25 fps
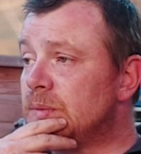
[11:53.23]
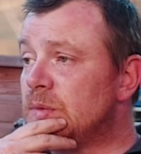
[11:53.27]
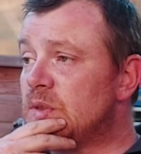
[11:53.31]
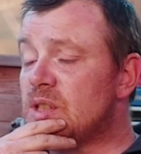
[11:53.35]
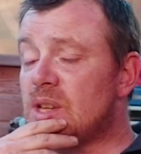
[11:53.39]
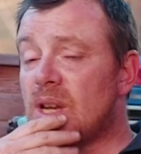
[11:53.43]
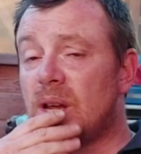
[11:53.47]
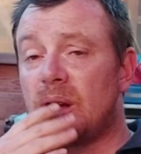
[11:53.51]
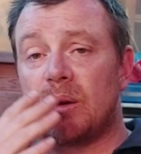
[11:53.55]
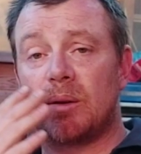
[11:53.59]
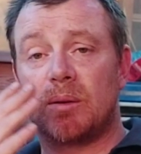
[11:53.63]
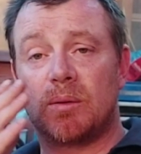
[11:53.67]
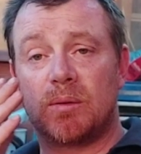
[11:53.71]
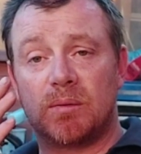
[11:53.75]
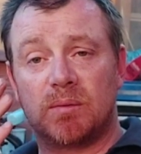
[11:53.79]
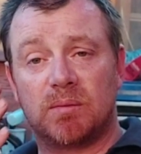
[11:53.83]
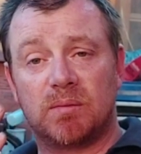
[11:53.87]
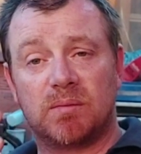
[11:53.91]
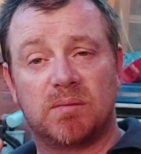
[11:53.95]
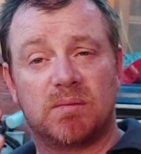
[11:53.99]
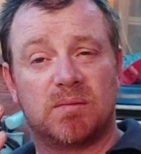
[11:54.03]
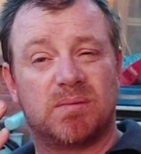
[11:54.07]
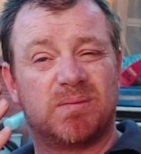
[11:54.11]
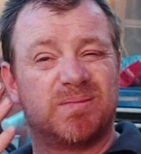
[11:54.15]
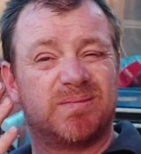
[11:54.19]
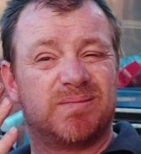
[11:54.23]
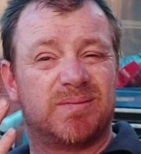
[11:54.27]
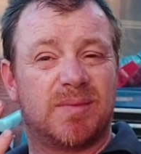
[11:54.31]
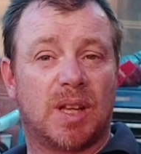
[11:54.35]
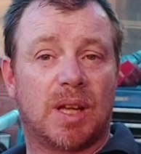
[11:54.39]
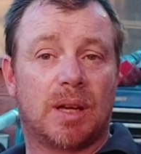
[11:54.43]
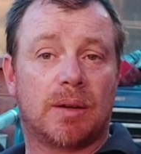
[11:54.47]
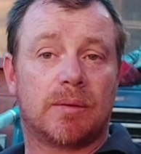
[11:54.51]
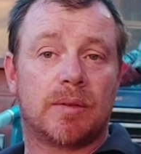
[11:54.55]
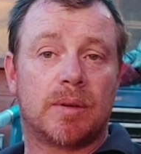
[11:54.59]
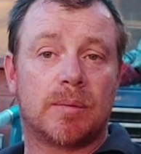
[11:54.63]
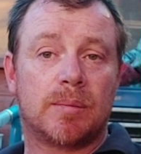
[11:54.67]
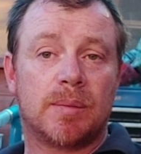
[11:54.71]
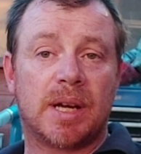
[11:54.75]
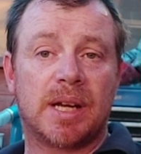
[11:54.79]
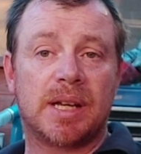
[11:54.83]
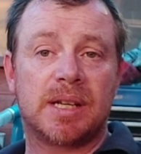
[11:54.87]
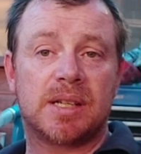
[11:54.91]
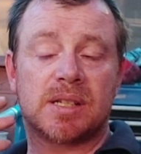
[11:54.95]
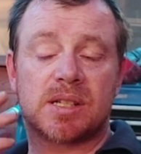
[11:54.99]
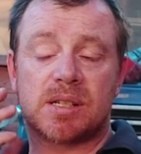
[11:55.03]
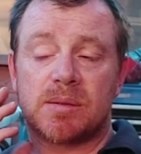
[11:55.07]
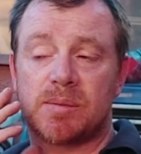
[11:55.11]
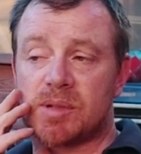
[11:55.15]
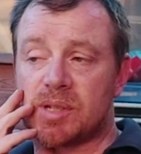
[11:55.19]
So that
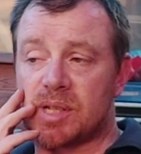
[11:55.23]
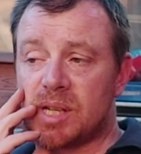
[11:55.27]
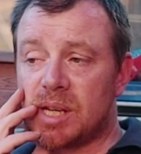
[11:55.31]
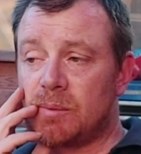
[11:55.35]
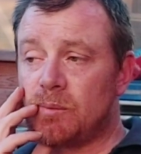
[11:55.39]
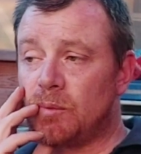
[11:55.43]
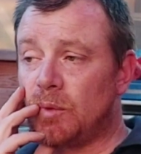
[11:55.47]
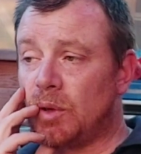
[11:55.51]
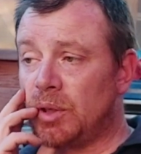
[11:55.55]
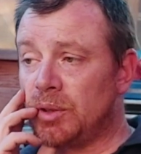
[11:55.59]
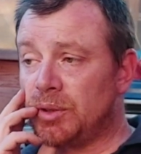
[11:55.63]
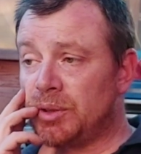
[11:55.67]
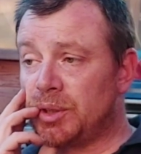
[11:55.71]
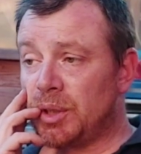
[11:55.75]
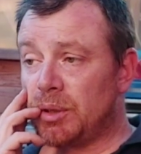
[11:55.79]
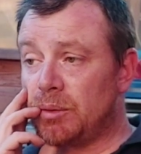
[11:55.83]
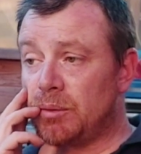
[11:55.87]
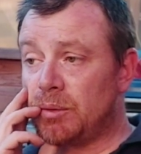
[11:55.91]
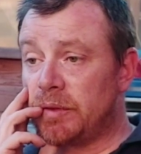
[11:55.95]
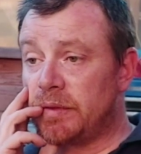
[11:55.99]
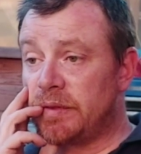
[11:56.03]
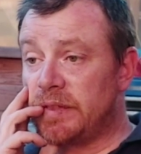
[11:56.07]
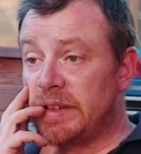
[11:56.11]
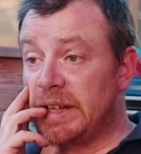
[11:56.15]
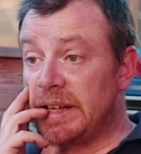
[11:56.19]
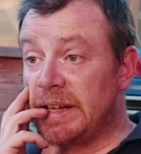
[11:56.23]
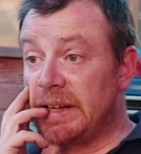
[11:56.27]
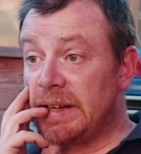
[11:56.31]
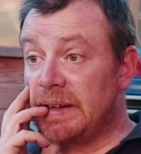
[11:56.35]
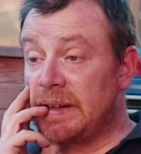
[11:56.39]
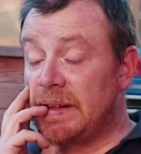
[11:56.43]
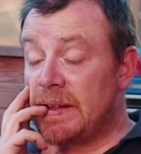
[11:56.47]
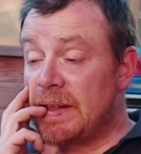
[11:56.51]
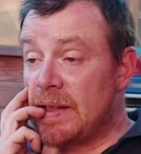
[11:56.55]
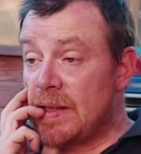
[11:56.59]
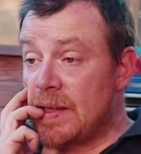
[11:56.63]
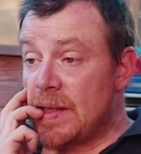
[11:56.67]
remains to be seen what to do with that.